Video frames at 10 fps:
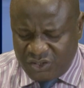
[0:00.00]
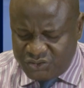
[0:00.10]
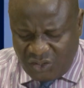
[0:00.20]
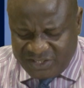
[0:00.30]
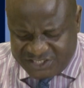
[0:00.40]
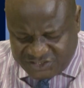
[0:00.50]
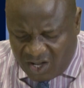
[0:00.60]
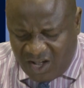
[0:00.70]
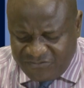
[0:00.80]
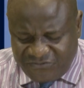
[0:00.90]
Your
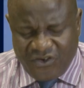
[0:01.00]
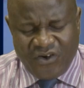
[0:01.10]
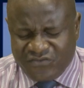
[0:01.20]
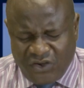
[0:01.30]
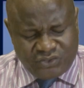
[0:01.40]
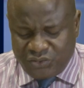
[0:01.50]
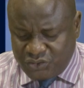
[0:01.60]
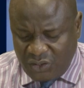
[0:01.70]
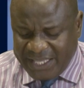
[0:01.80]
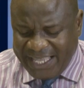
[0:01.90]
resolve for
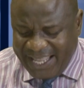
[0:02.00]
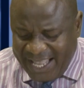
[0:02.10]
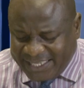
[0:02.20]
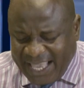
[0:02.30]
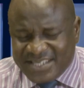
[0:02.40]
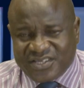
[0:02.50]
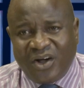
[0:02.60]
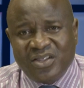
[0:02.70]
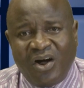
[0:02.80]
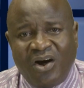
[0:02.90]
solution against
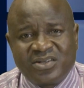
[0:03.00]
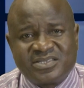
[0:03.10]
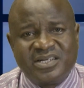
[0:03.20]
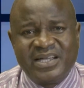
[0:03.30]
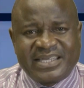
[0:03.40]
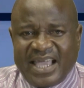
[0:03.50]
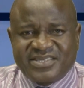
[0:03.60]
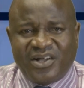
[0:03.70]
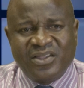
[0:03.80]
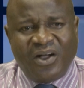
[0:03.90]
all odds,
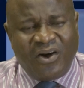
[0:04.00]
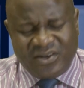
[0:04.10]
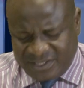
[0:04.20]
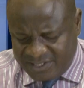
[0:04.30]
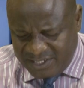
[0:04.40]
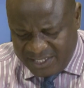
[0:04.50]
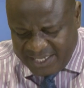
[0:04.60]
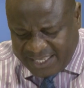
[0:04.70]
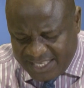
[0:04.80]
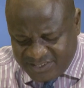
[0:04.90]
against all odds,
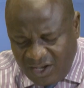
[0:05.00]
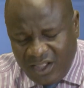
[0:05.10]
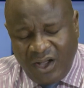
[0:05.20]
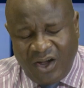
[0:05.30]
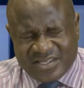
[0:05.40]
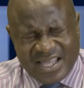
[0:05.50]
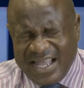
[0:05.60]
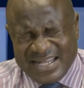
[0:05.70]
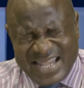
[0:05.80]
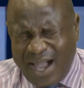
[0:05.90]
against all odds.
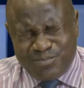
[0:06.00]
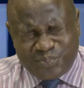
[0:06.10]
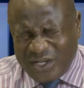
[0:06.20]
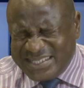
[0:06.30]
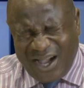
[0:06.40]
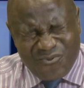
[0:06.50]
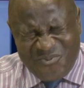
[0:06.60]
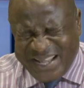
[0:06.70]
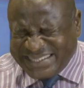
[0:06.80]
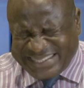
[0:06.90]
That brother
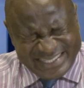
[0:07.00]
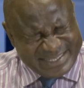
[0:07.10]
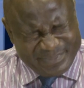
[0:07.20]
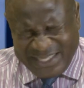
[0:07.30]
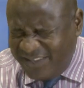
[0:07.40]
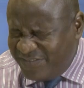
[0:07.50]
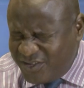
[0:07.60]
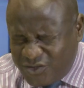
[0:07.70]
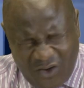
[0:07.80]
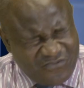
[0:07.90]
waiting,
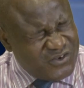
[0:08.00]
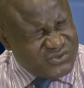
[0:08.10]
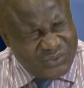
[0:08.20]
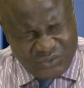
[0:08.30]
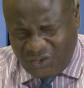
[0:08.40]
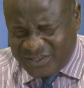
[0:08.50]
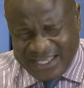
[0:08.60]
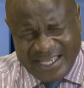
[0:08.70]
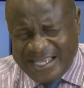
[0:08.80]
believing God for solution.